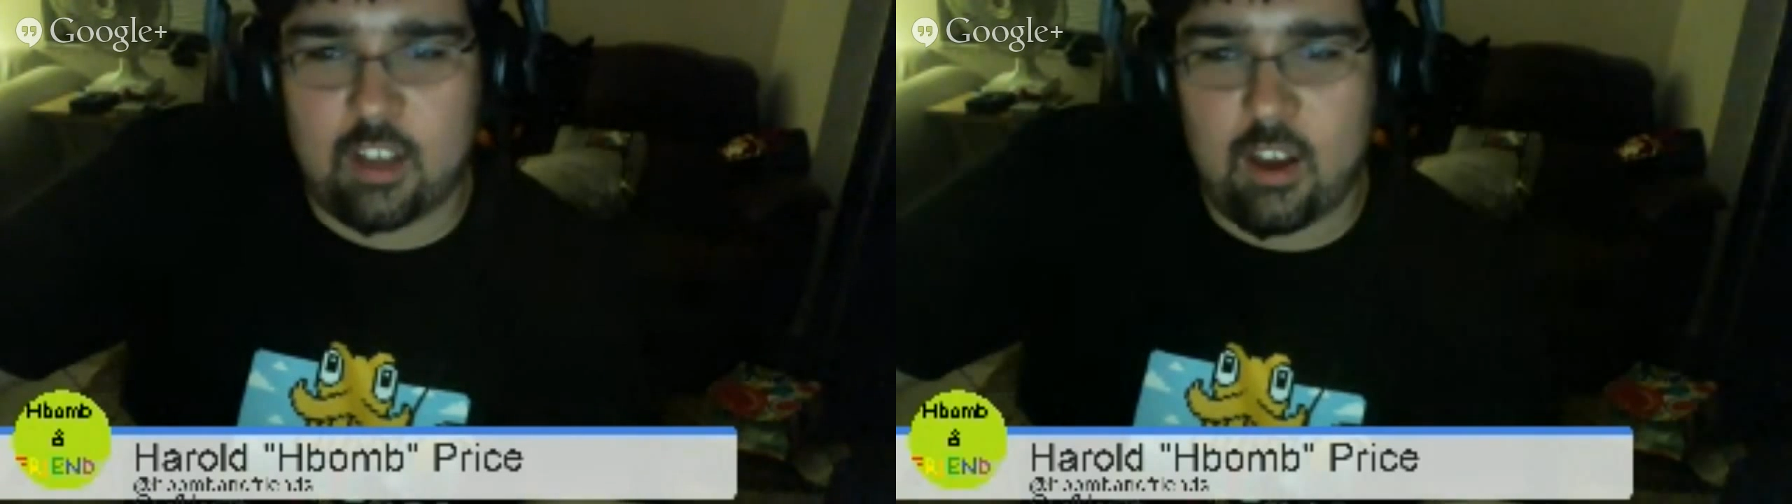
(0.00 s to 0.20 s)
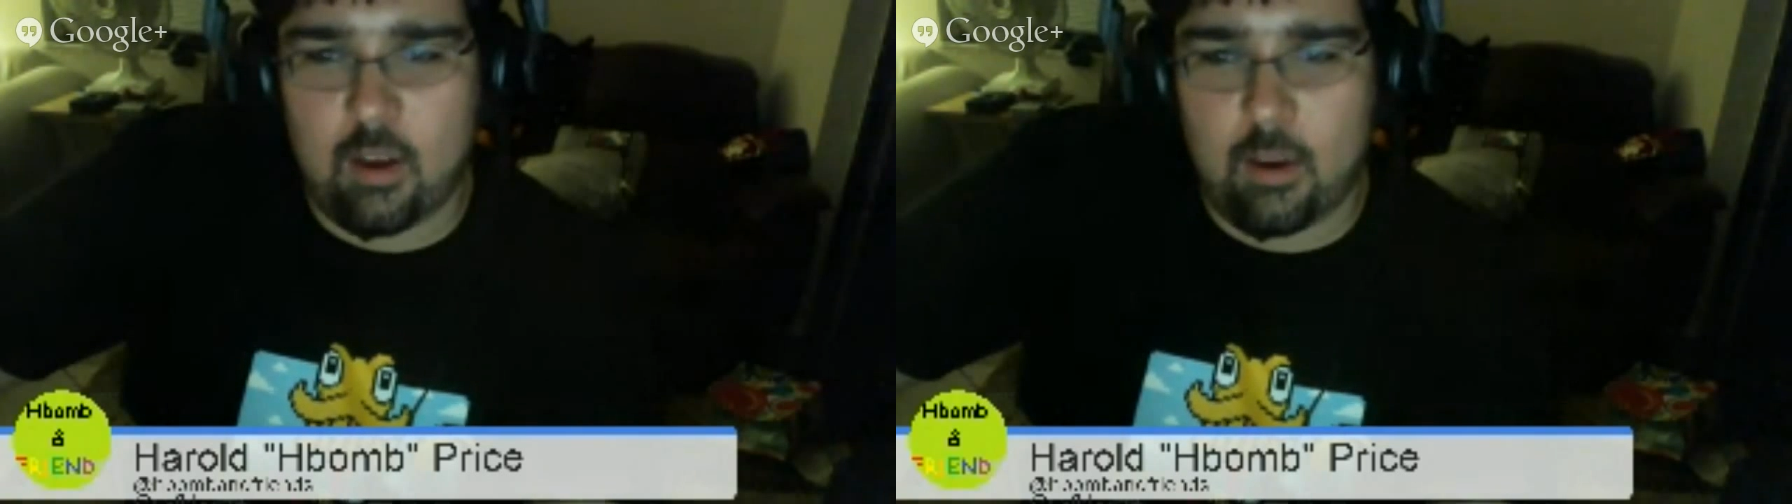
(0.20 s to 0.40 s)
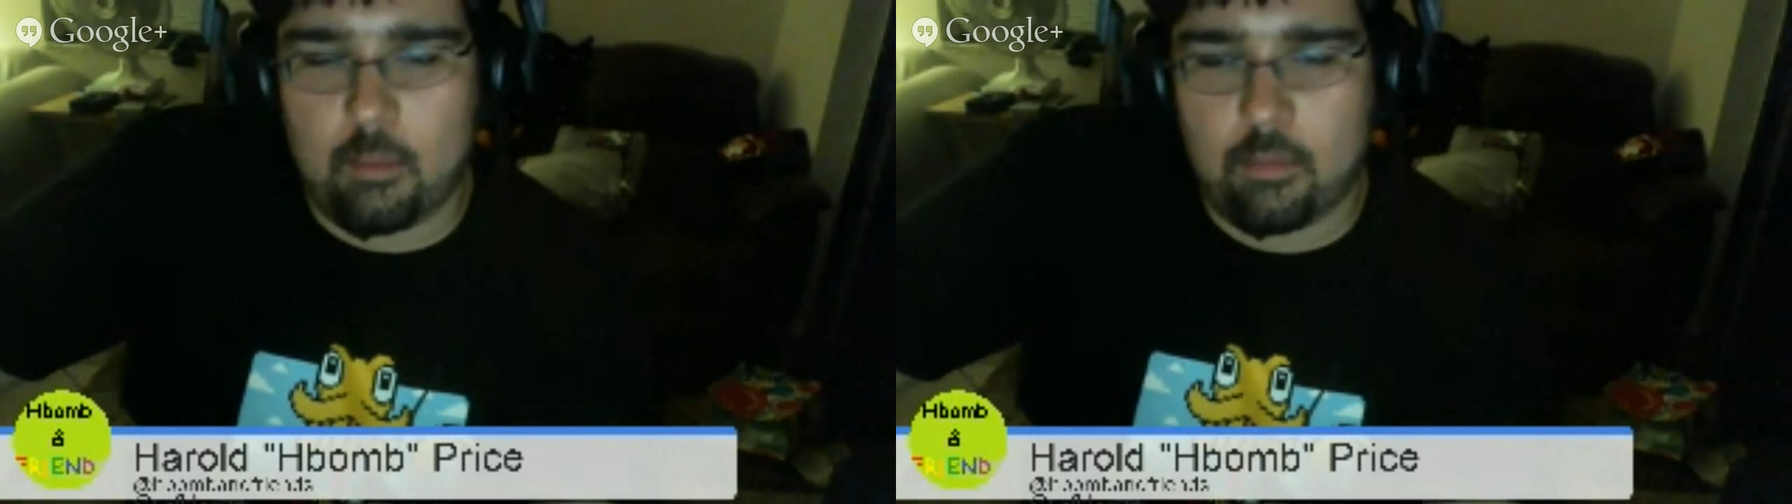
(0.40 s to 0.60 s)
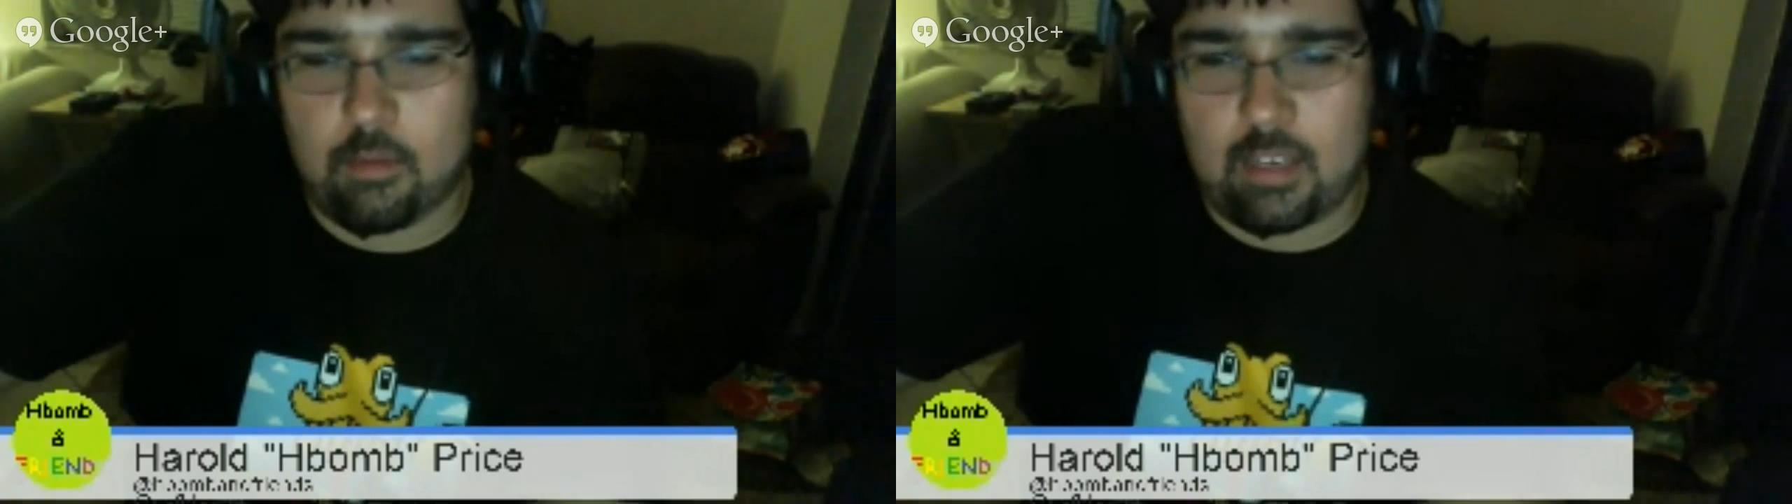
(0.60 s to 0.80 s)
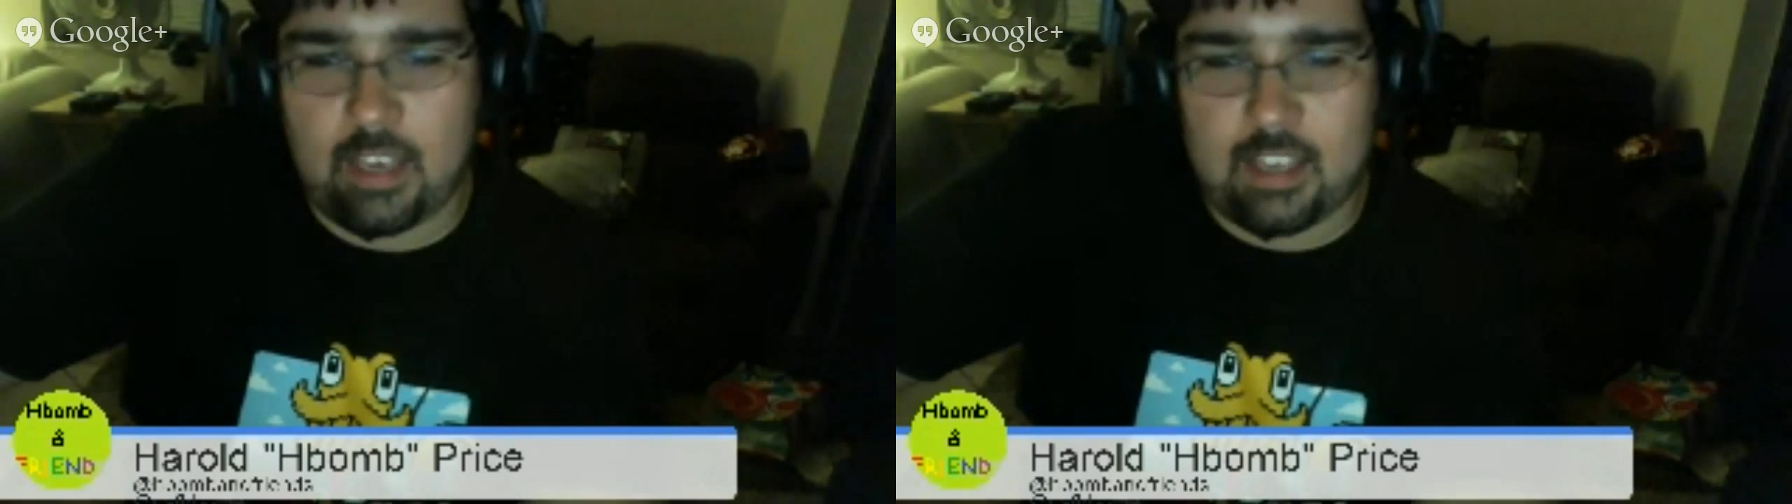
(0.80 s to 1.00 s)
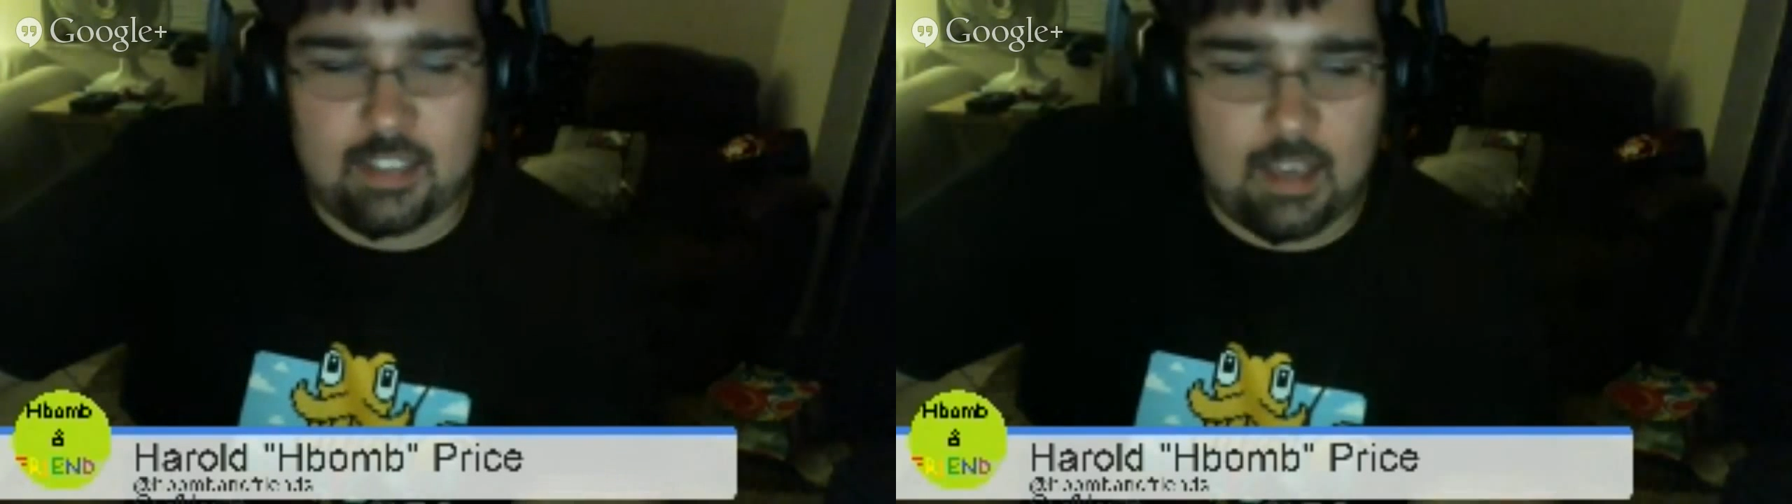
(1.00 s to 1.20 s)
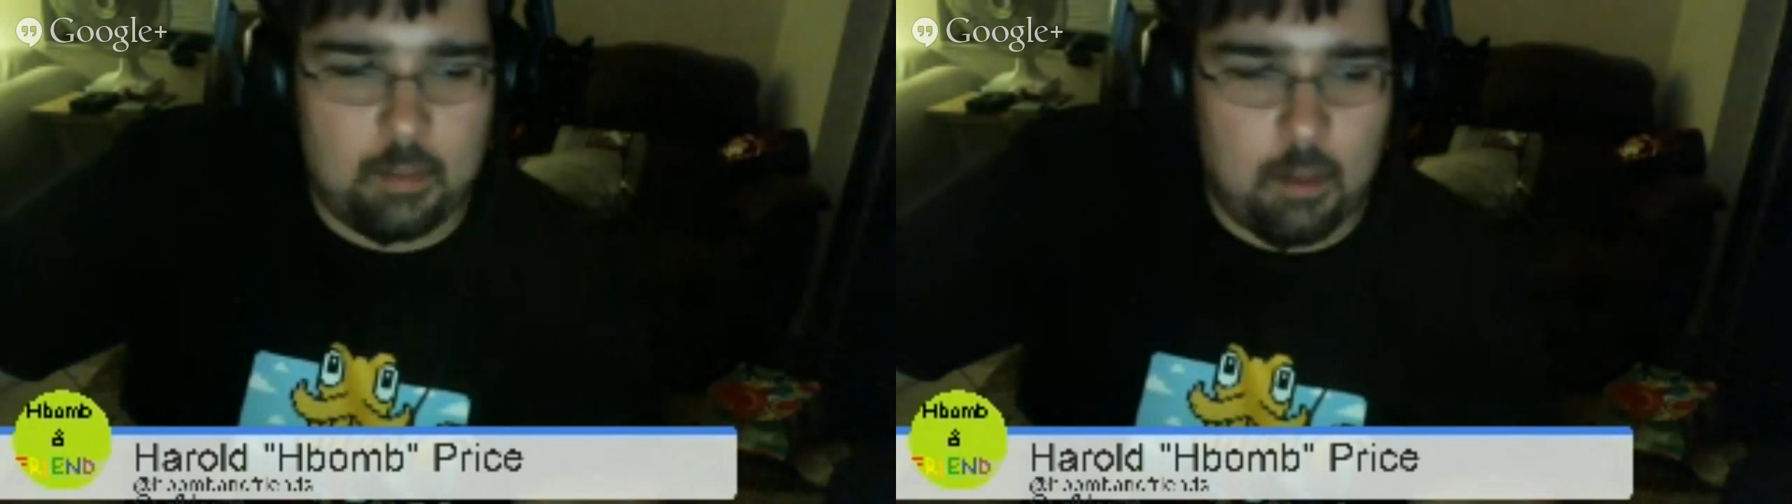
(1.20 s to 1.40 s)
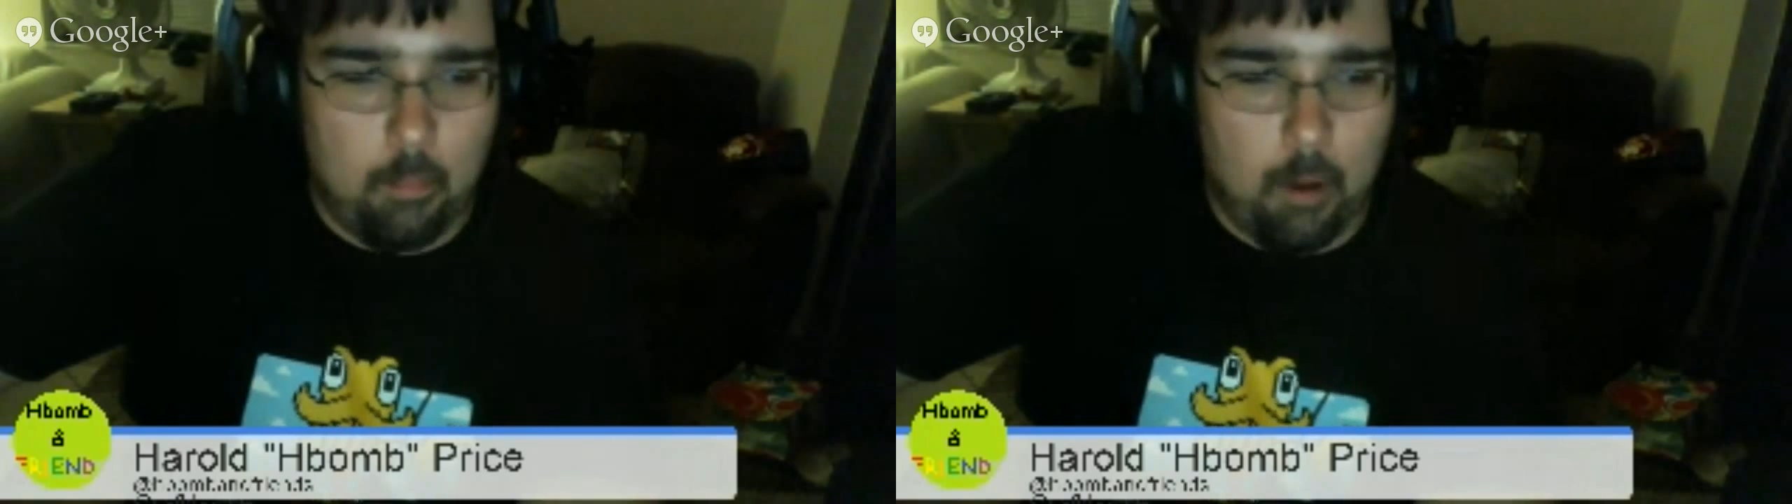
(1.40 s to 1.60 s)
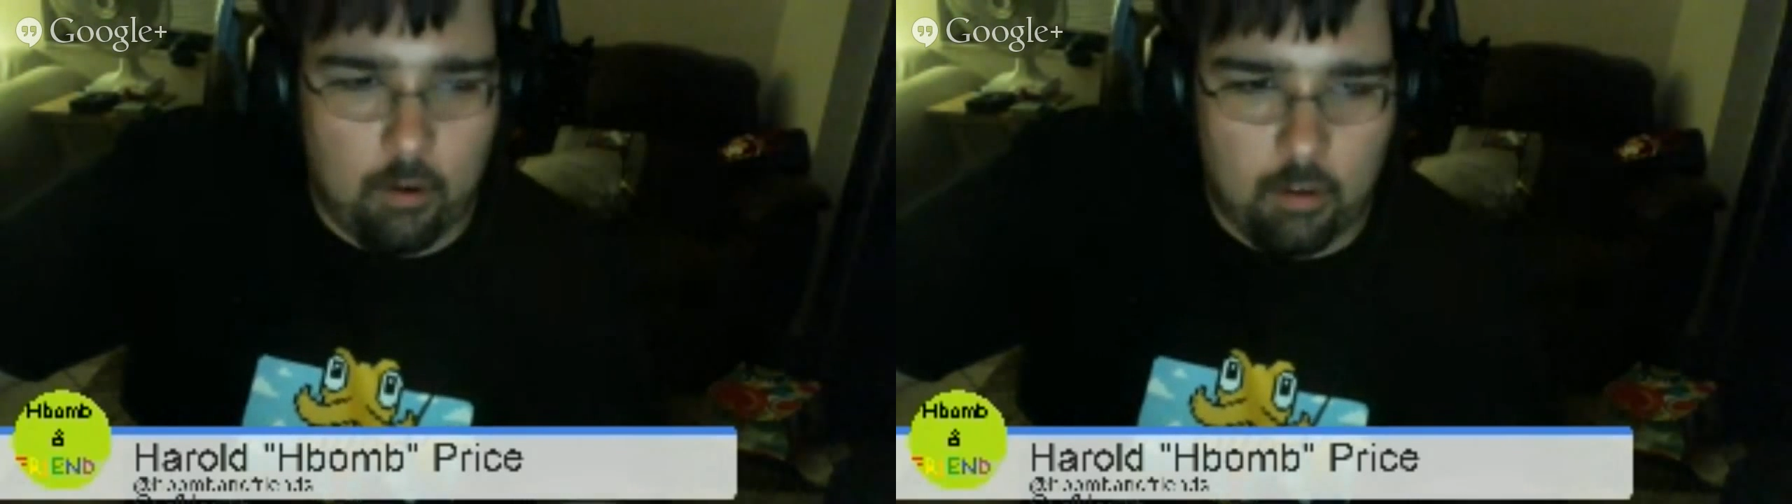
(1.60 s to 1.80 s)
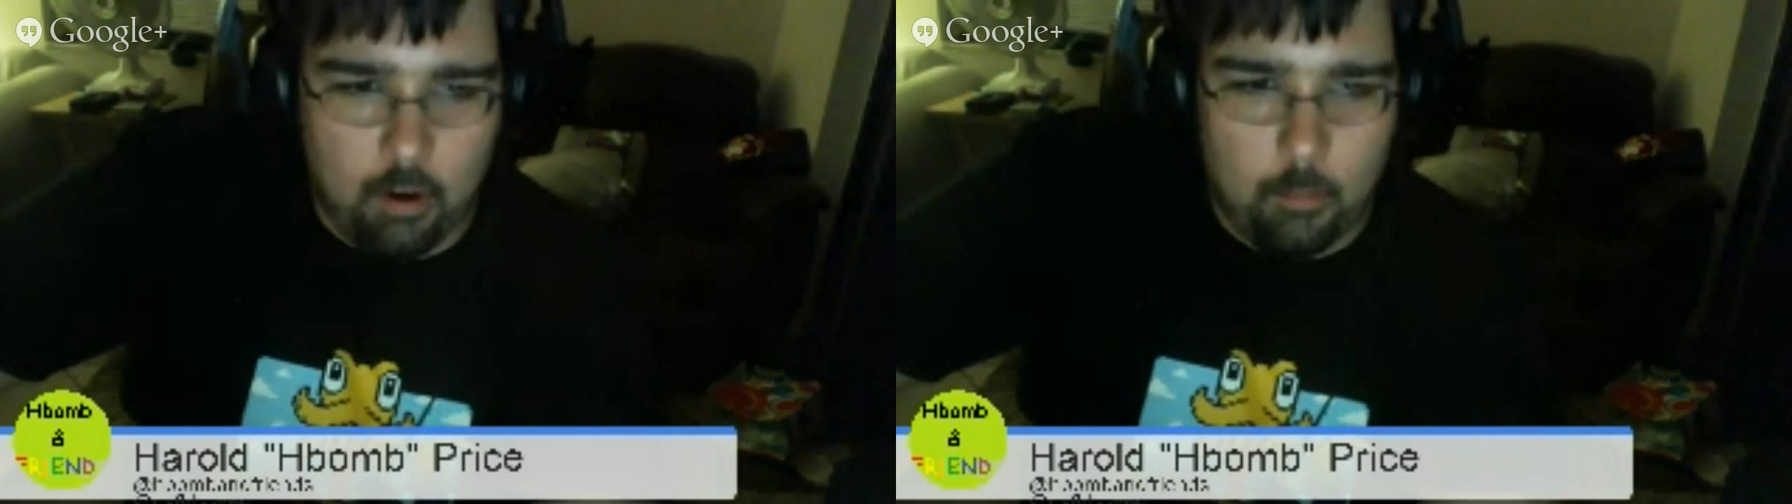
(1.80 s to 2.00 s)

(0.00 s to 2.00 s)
3DS game tomorrow.